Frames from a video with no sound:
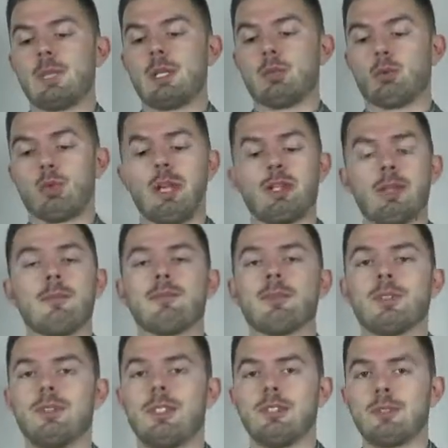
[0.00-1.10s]
Great
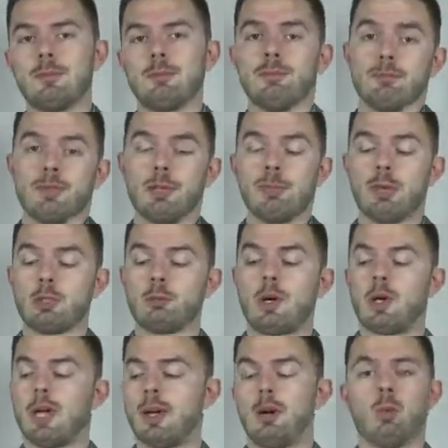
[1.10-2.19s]
comfort system for the most
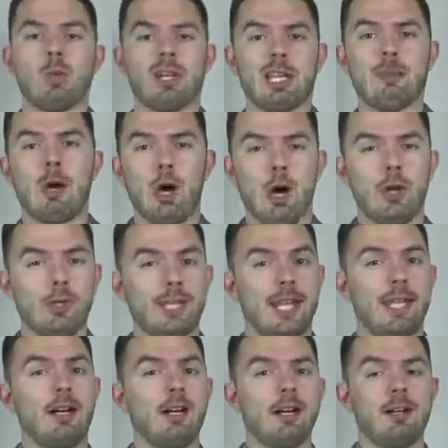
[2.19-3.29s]
part. I don't wear them all
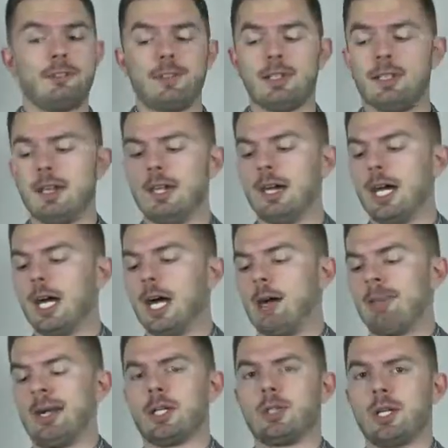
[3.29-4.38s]
that often.
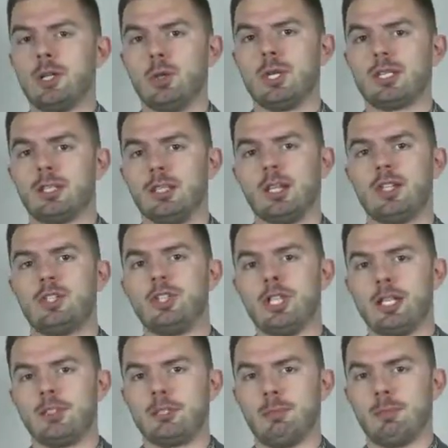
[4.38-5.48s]
I try to do like the nice
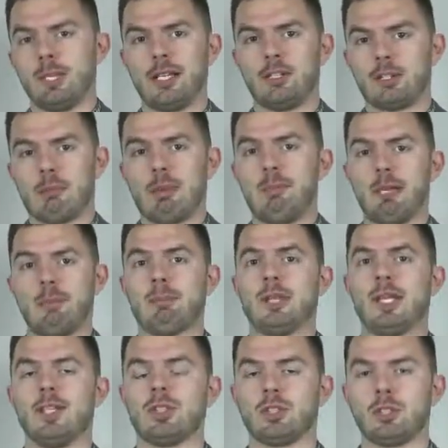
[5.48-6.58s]
jeans, the blazer. I'm a big
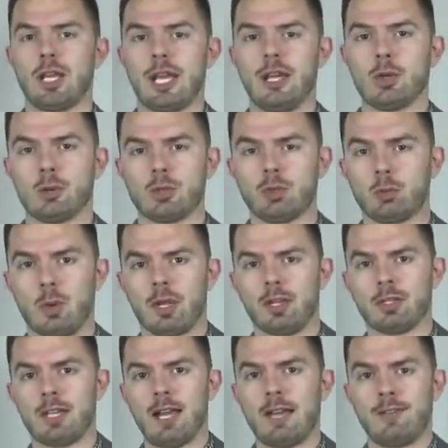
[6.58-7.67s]
blazer and or sweater
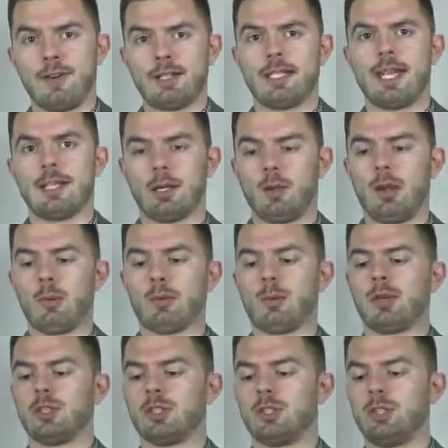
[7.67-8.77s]
guy if I can't get away with
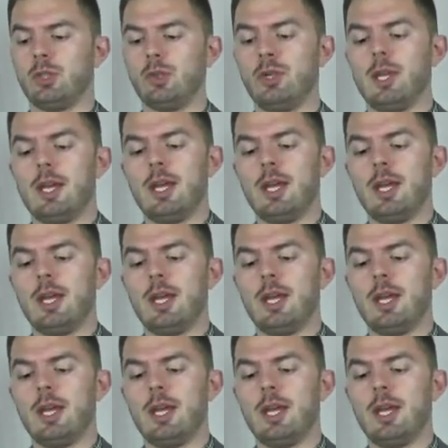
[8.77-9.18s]
wearing a suit.